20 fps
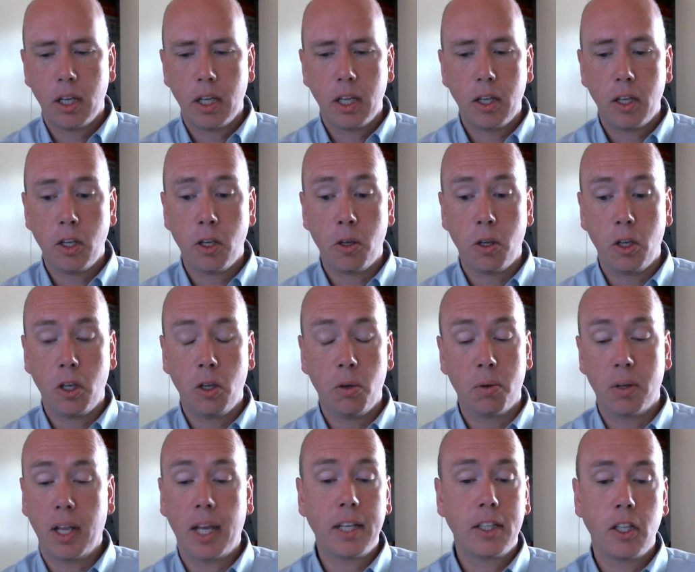you would
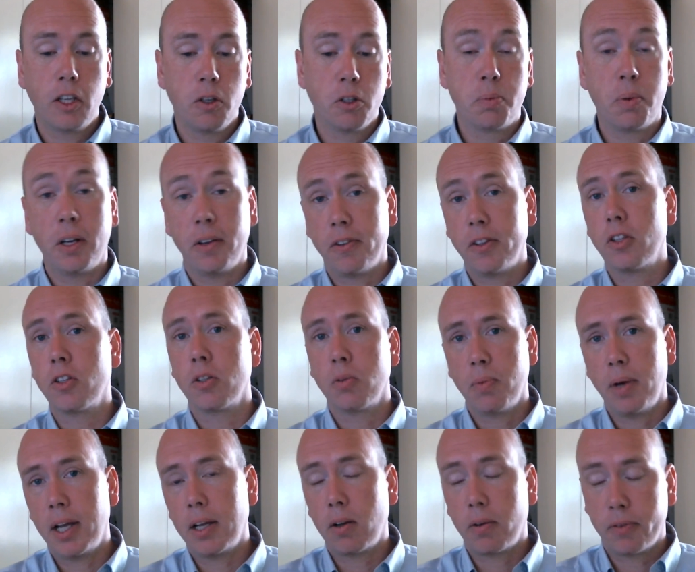like to use. But if it doesn't
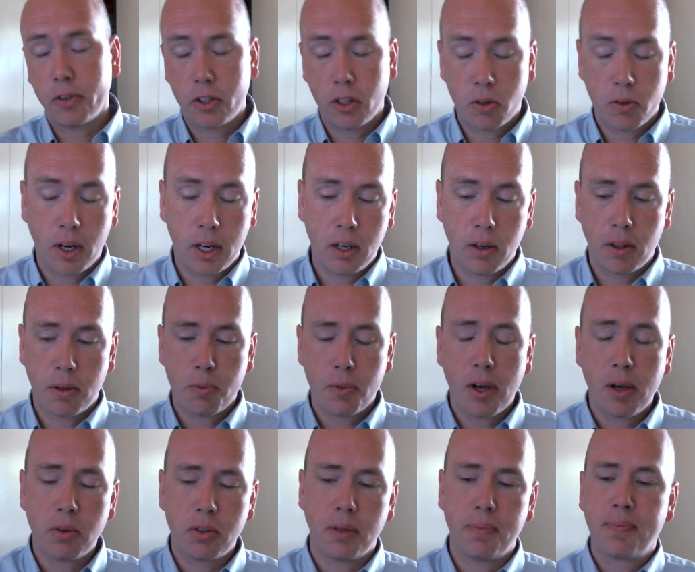work, obviously try another
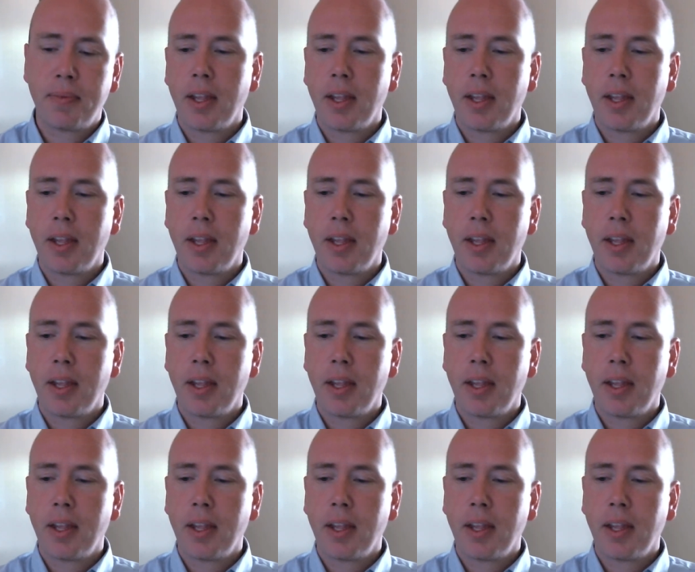browser.